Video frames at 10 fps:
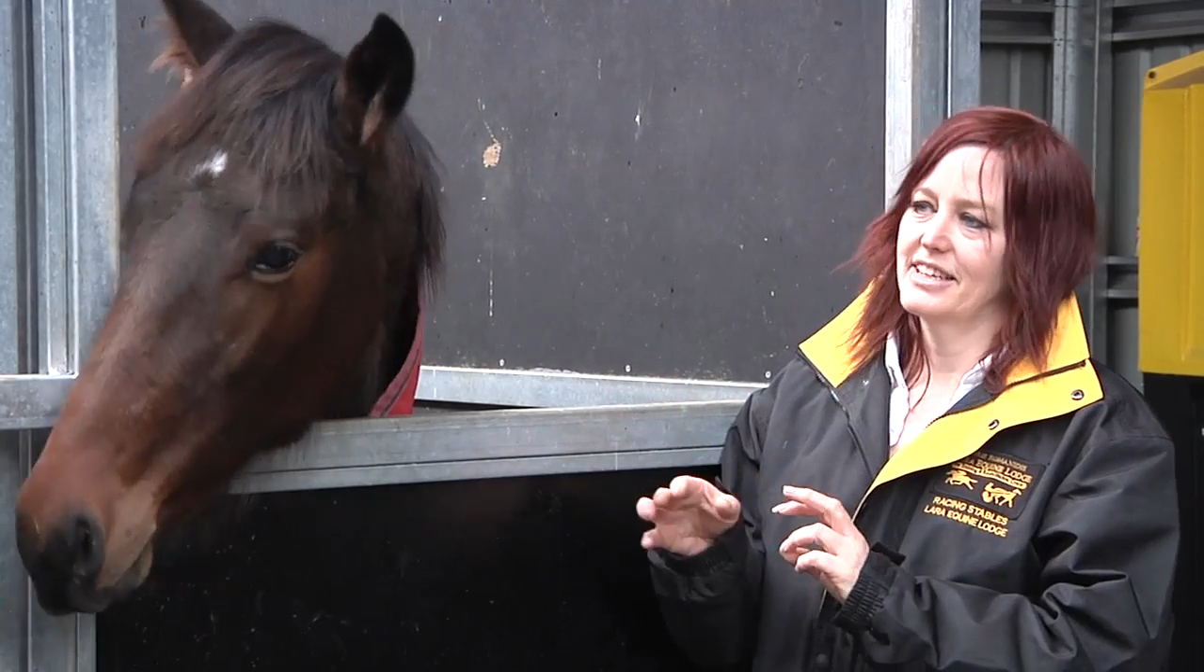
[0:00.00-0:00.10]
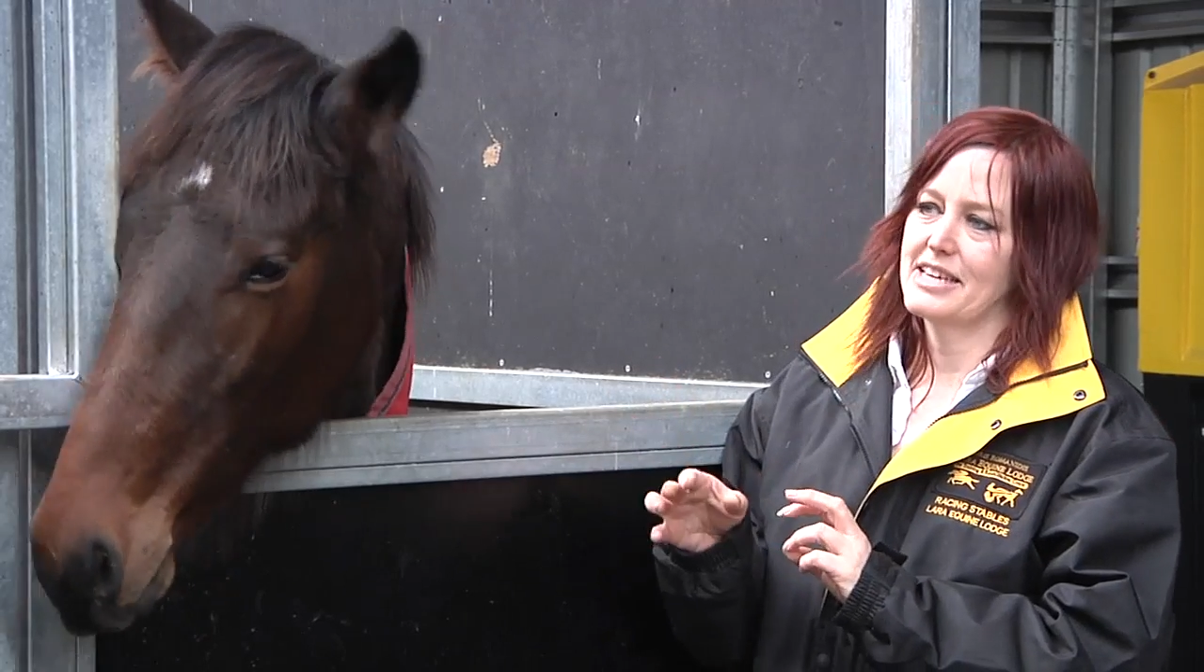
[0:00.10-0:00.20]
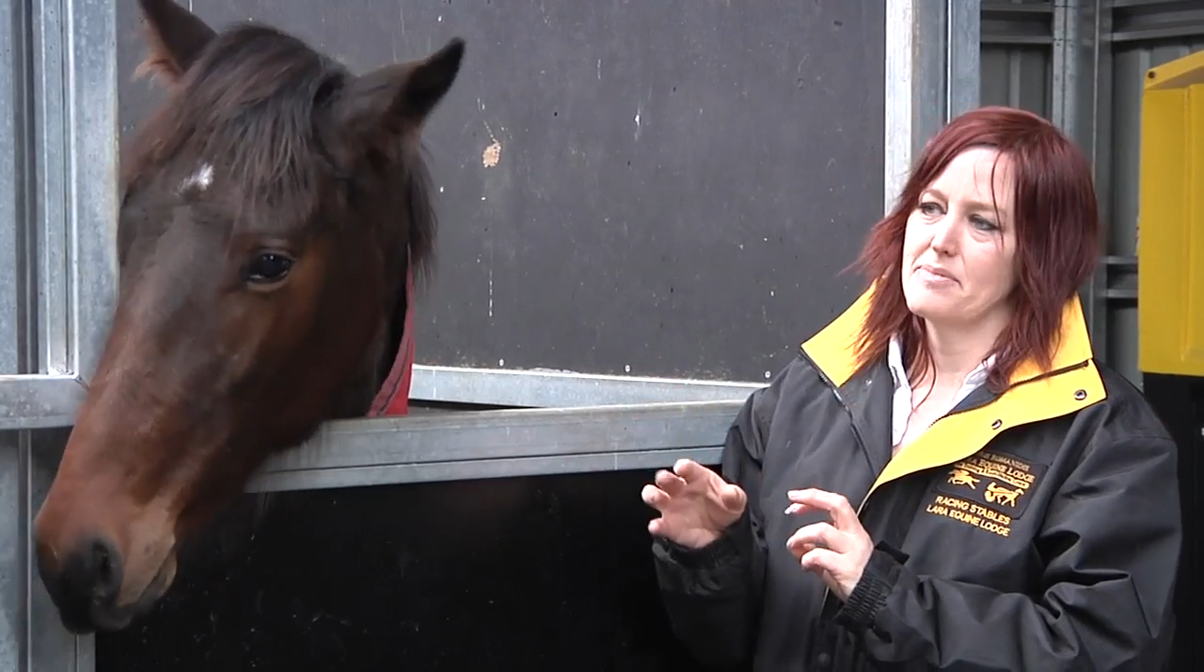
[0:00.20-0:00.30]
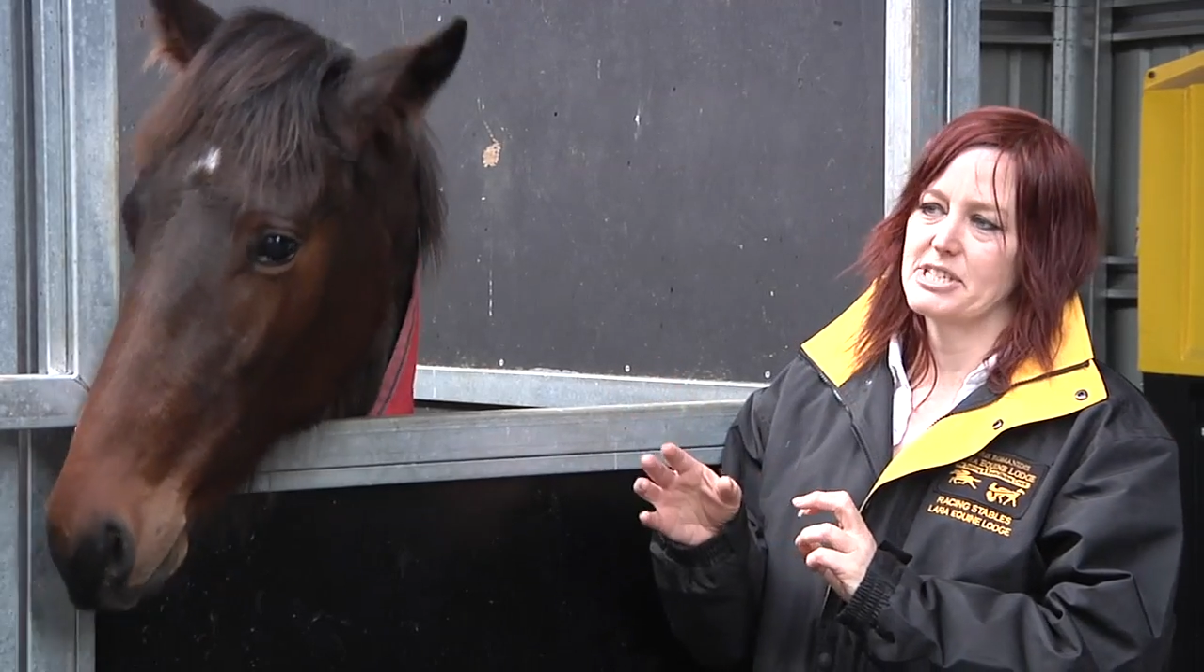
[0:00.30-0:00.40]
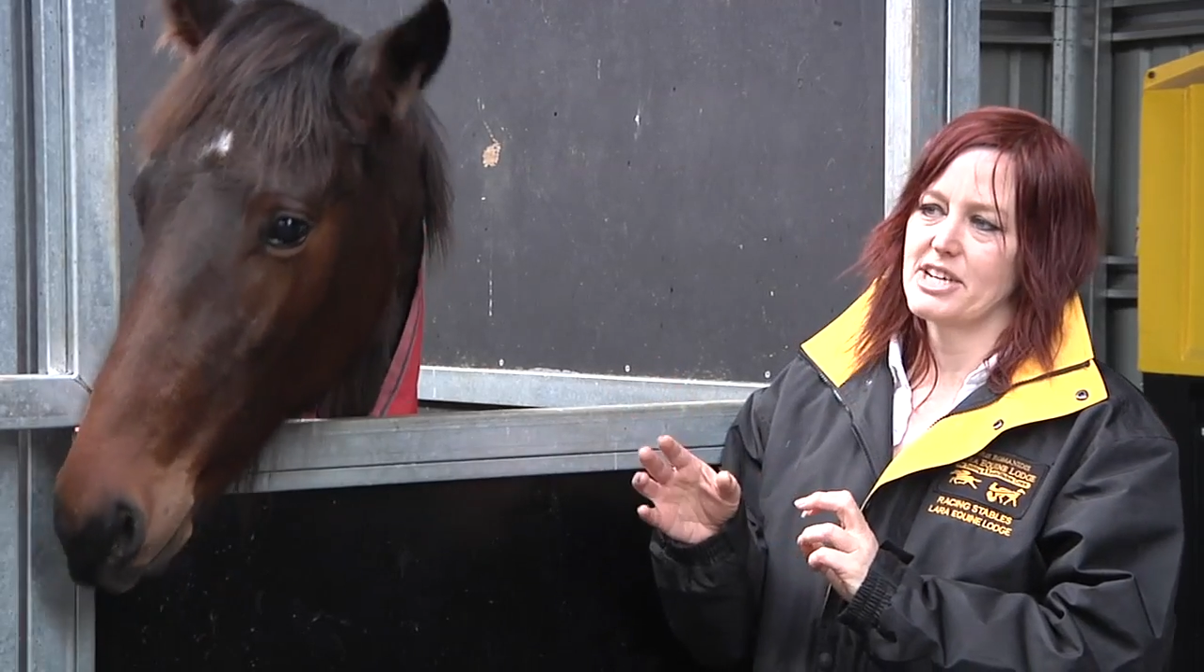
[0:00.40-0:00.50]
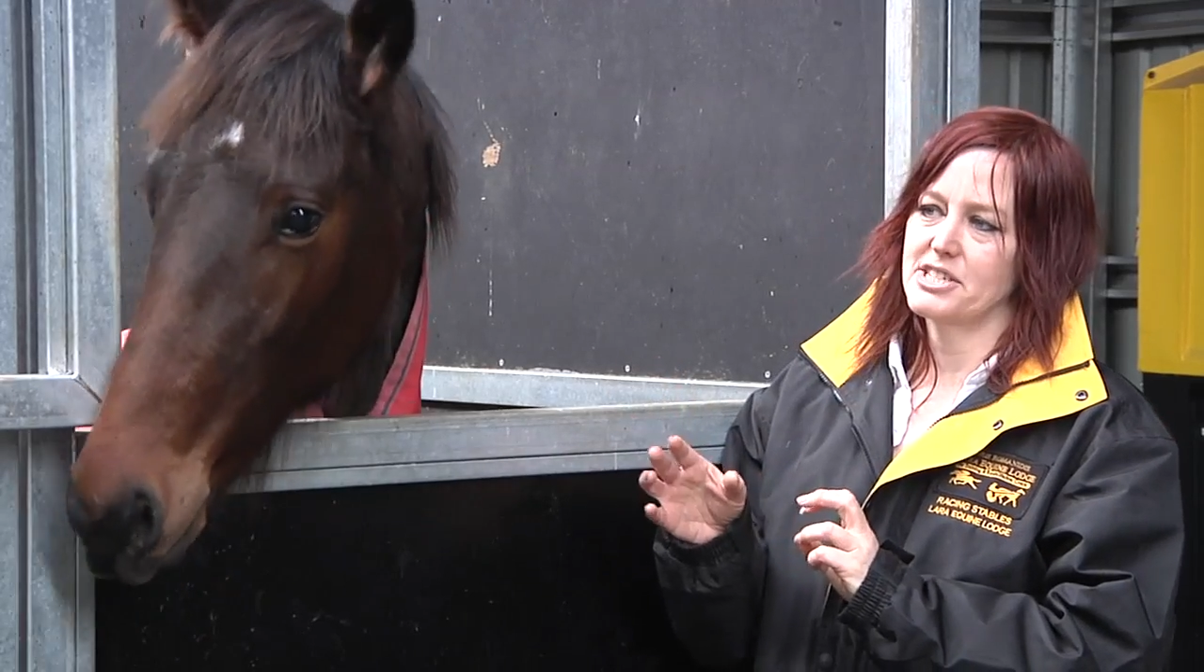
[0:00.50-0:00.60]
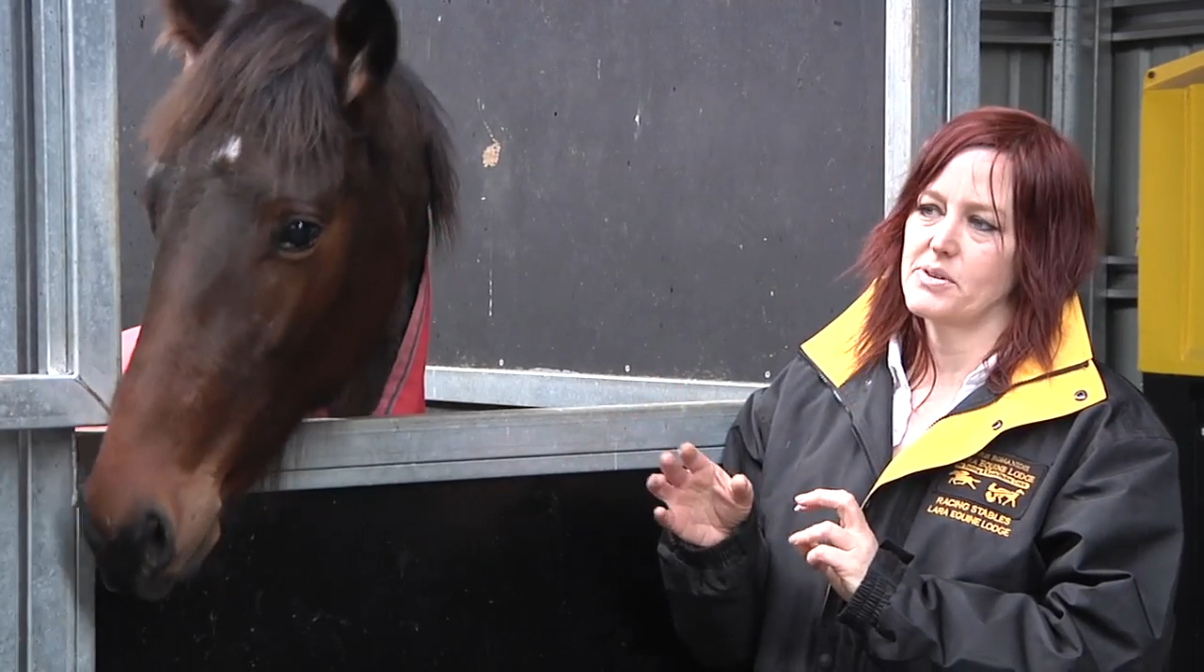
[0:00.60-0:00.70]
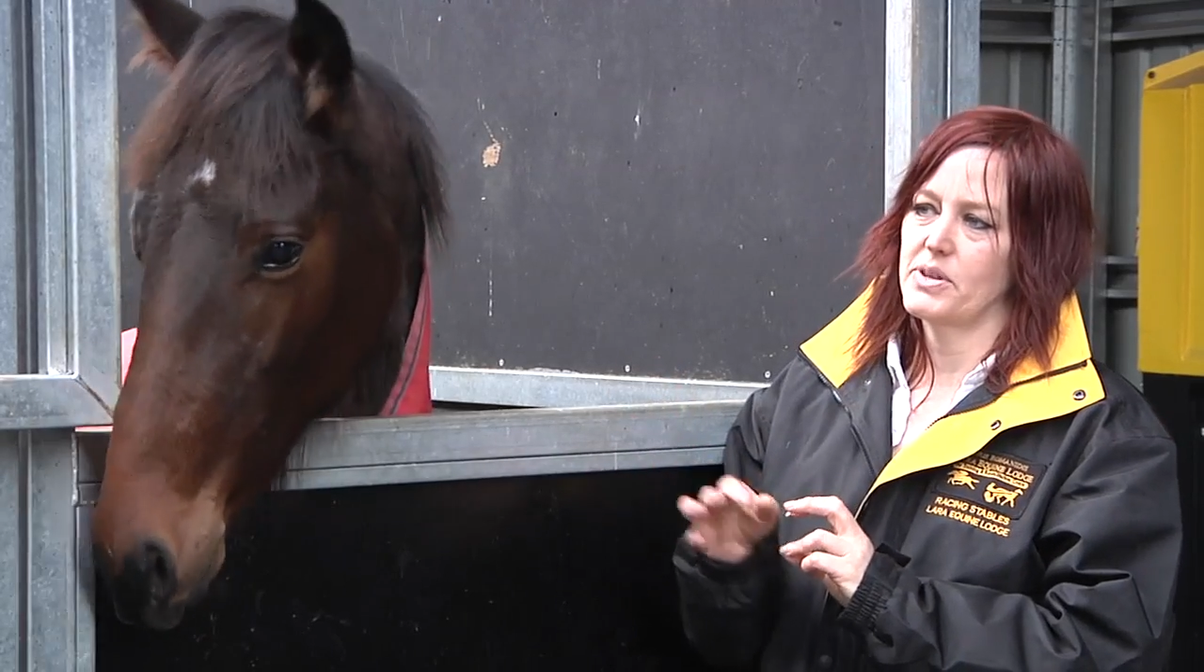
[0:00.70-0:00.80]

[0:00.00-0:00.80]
keep in touch